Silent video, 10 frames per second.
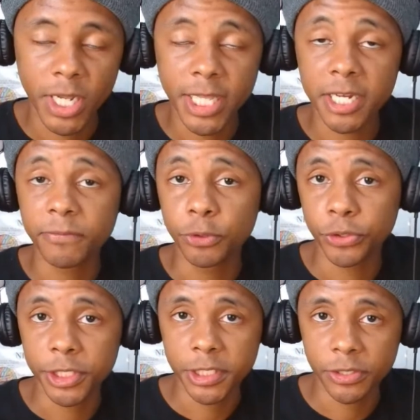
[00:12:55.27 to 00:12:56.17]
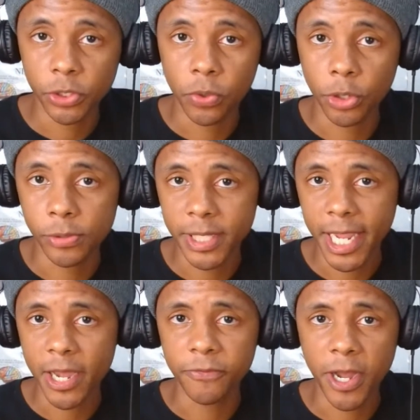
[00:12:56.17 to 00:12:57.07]
a lot of nutrition. So herbs
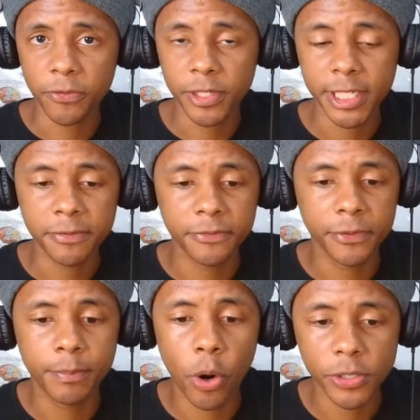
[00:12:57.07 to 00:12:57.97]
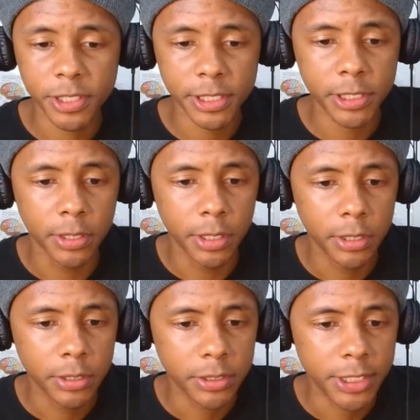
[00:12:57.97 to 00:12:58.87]
like alfalfa leaf, parsley,
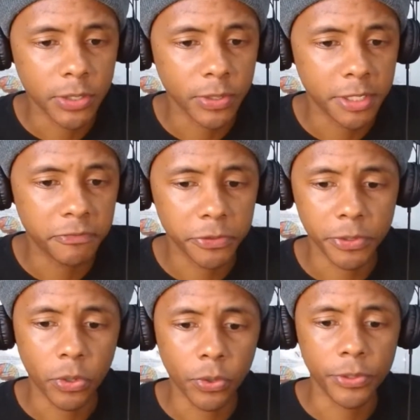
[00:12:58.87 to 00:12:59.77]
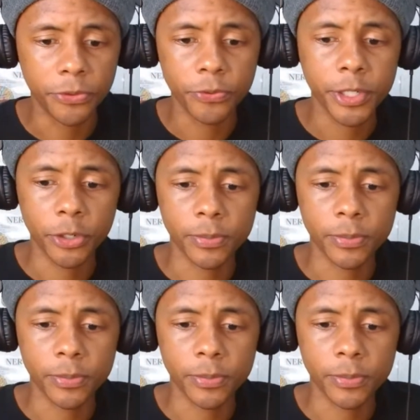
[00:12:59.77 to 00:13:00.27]
nettle leaf, or the three